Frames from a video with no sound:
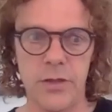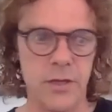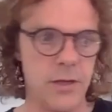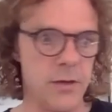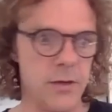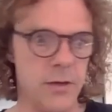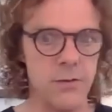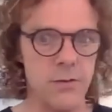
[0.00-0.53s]
You
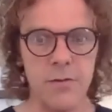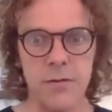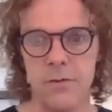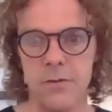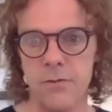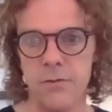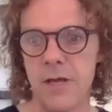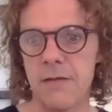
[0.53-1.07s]
can also
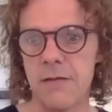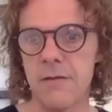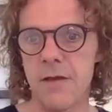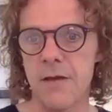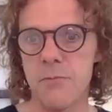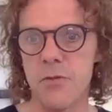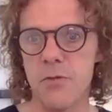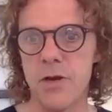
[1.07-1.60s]
do 10
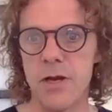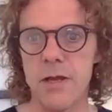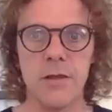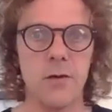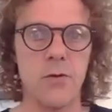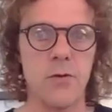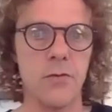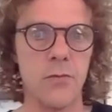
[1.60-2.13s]
times breathing
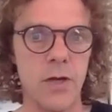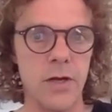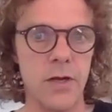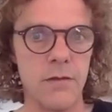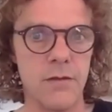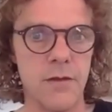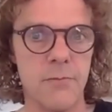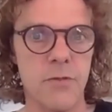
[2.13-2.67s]
or 20
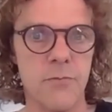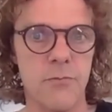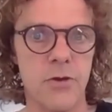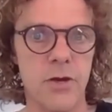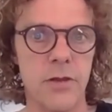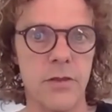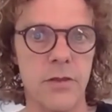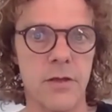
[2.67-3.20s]
times
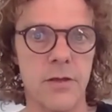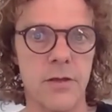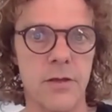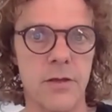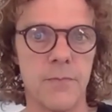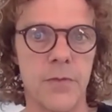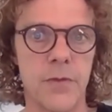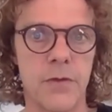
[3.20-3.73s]
breathing.
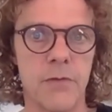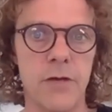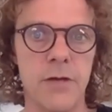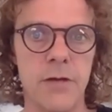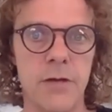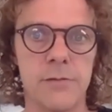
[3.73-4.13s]
All right?